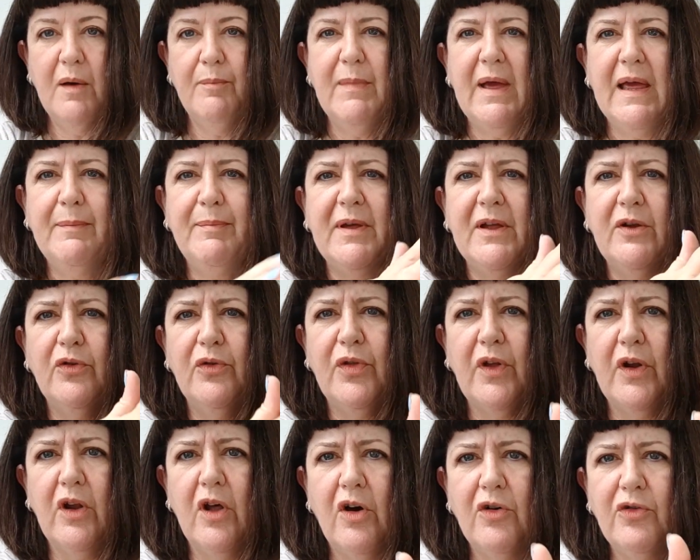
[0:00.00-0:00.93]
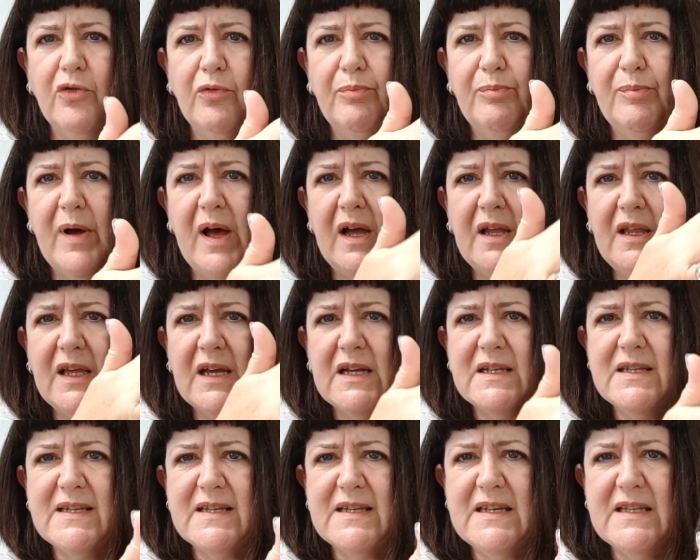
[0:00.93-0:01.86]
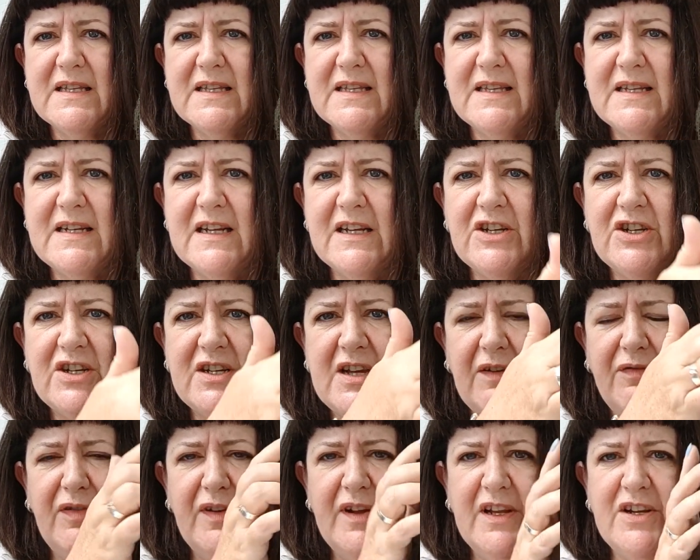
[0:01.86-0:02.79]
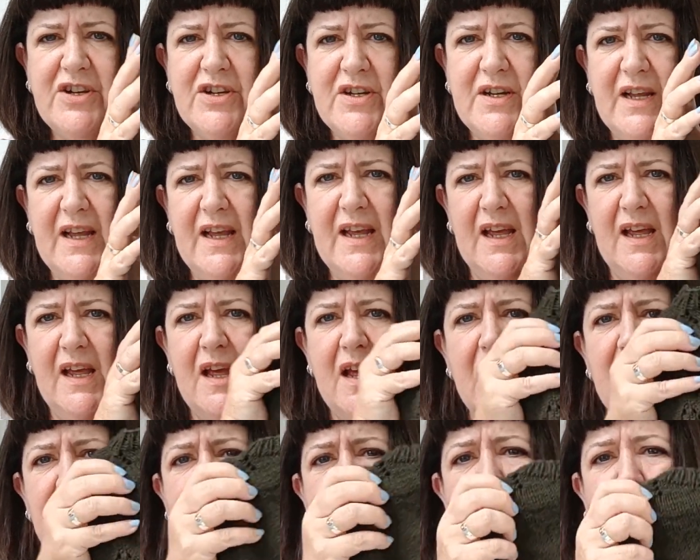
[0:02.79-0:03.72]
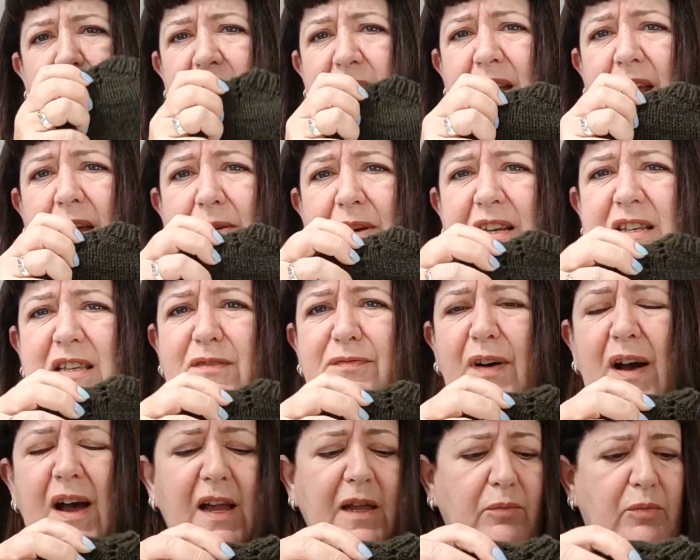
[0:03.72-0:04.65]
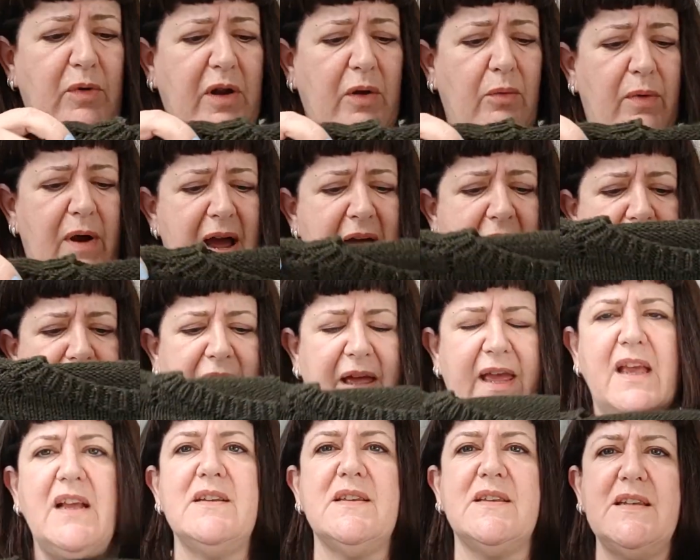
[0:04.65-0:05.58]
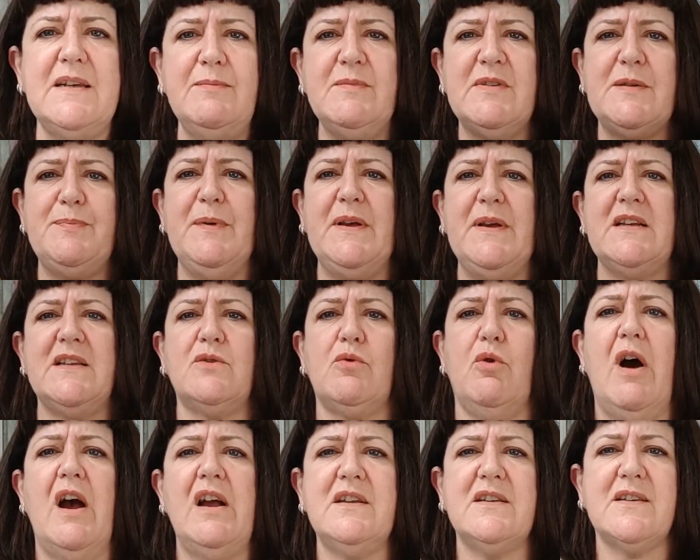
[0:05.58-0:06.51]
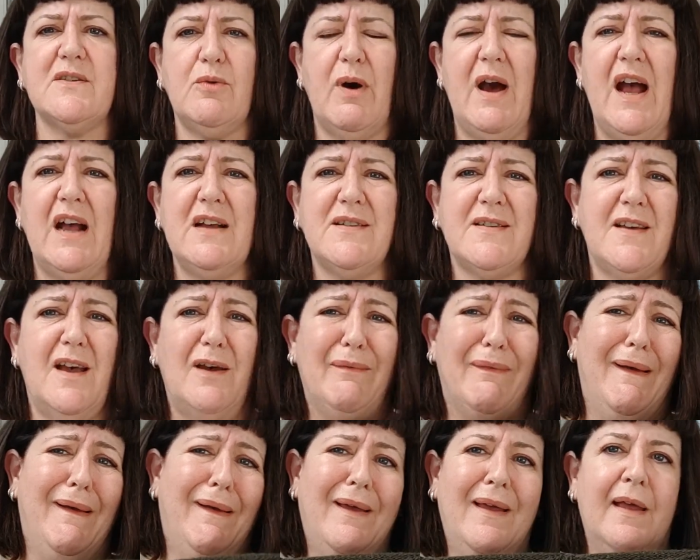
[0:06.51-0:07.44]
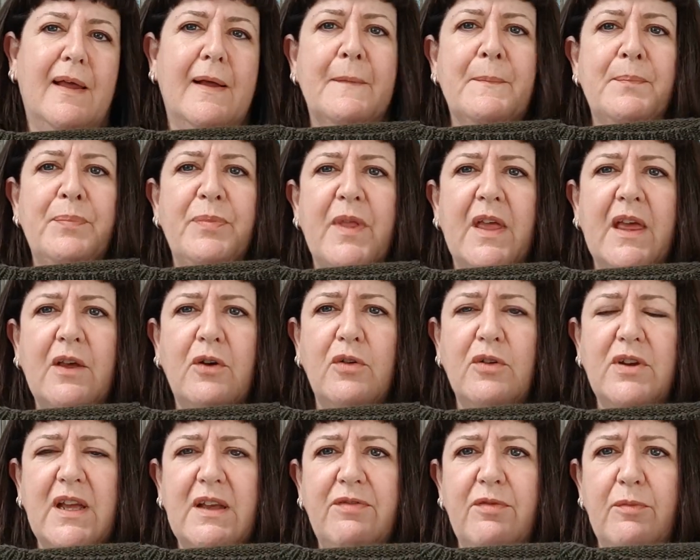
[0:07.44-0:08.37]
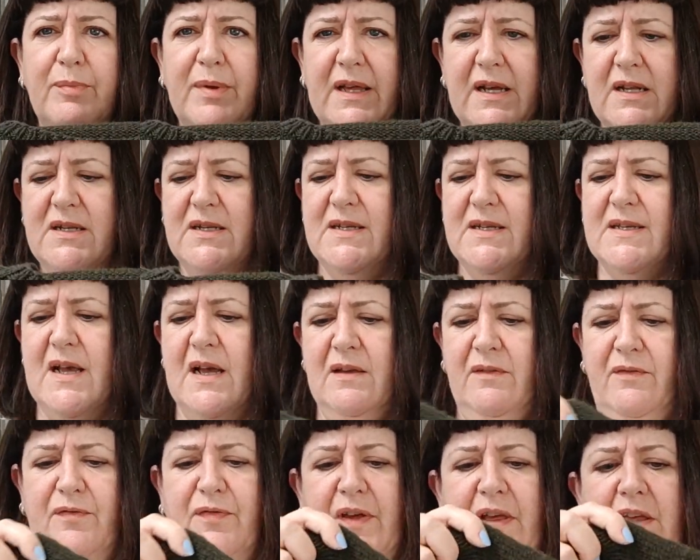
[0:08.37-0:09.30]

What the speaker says: maybe another lot number. You can see the stitch definition here. But, you know, it's fine when I wear it. It seems to be, it's quite square, so it could even be a design